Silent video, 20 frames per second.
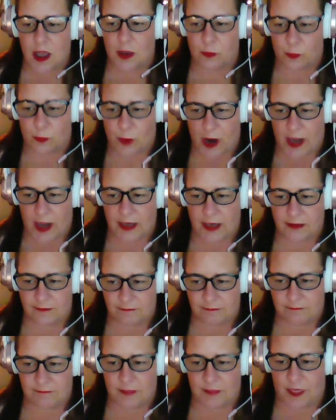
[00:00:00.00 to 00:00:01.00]
Right.
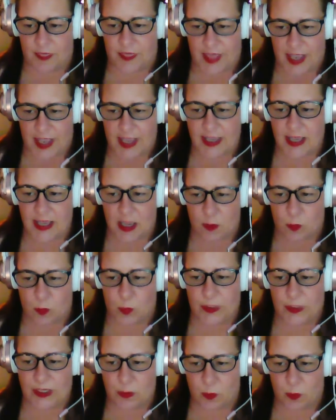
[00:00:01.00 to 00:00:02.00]
They and
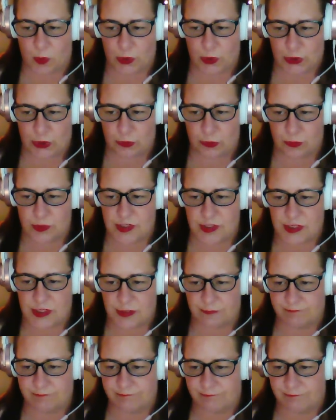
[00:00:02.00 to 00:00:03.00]
we were used.